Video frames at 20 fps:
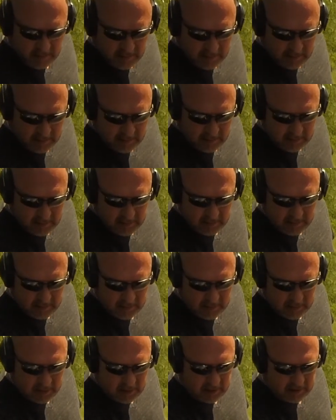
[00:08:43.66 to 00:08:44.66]
Now, uh, last time
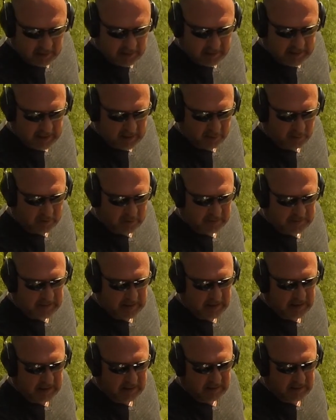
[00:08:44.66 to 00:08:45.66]
I shot look, it. Look how loose
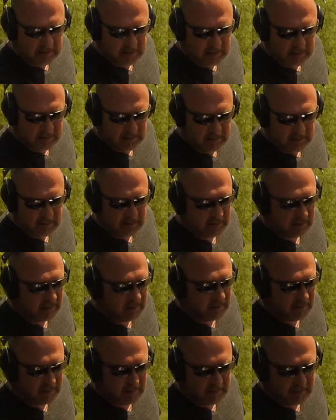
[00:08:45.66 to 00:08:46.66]
that is.
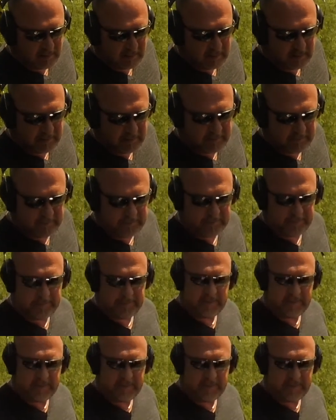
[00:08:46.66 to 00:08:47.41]
Oh, fuck me.